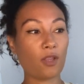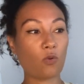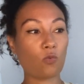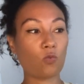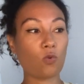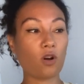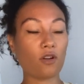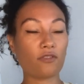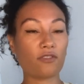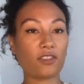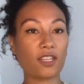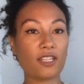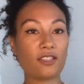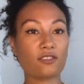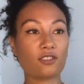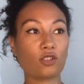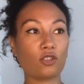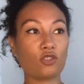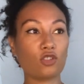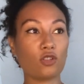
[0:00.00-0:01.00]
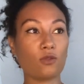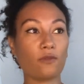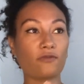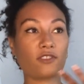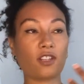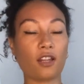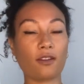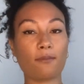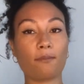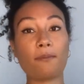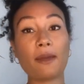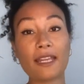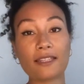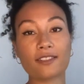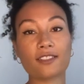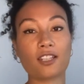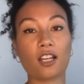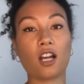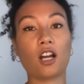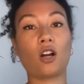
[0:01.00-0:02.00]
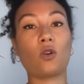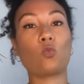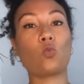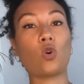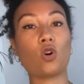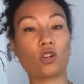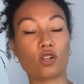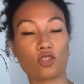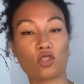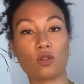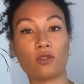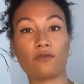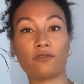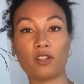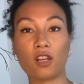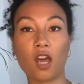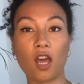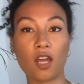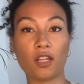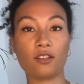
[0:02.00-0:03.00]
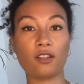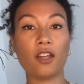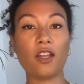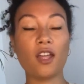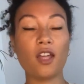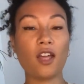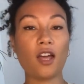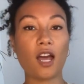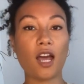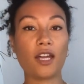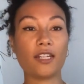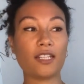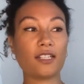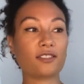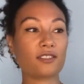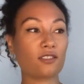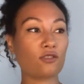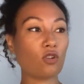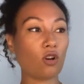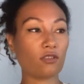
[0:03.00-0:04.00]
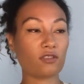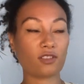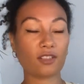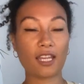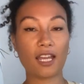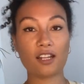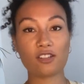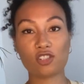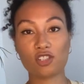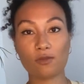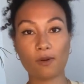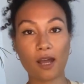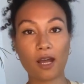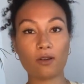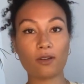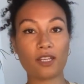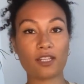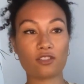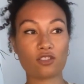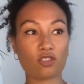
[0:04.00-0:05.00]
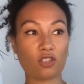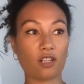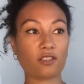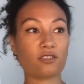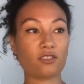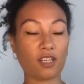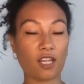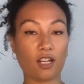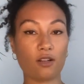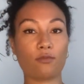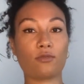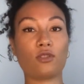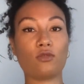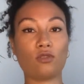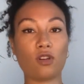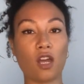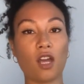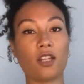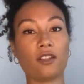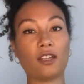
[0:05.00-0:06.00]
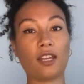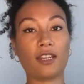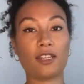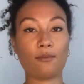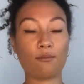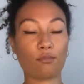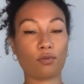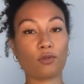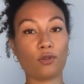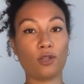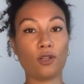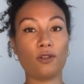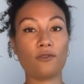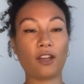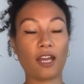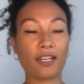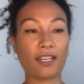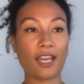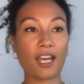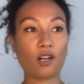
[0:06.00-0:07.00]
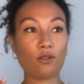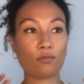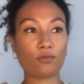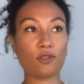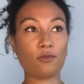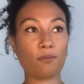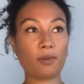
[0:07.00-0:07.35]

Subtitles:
What things could you have done better? What could you have learned? And it's not to catch you out, it's just to help you learn and improve and help you